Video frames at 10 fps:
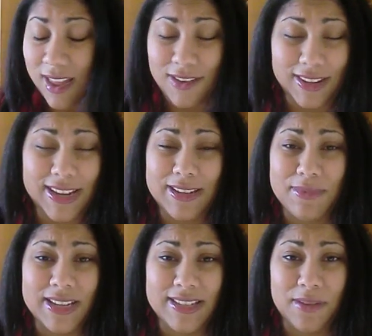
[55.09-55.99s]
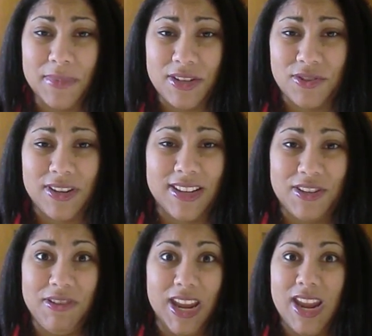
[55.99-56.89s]
I don't let anybody take my joy.
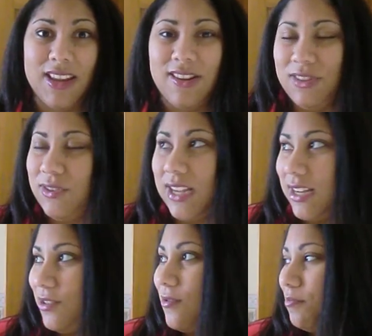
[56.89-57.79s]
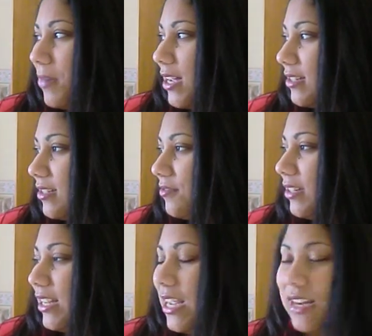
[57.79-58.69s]
You can't. You
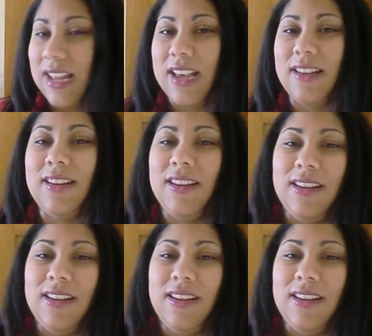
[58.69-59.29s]
positively cannot.